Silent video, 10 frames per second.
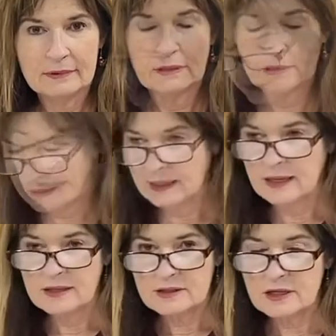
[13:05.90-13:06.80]
All right,
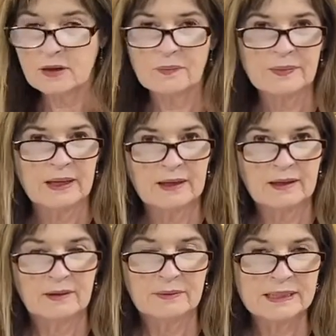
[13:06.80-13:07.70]
so
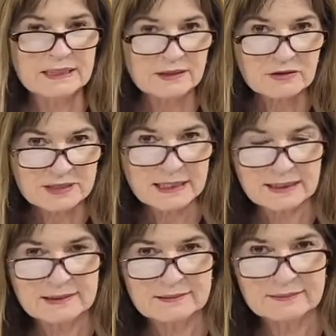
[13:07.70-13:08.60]
we need to
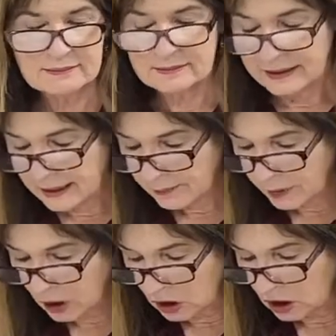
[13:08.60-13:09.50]
understand that
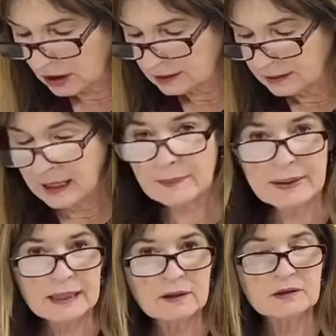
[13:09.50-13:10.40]
Paul
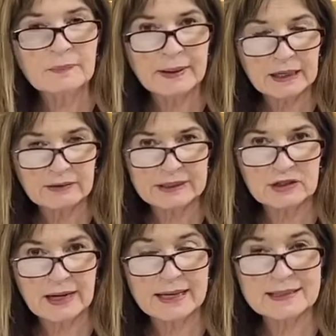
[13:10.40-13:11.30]
upheld
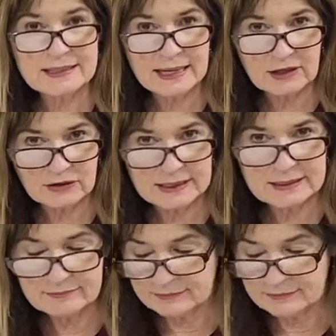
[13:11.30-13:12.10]
marriage as sacred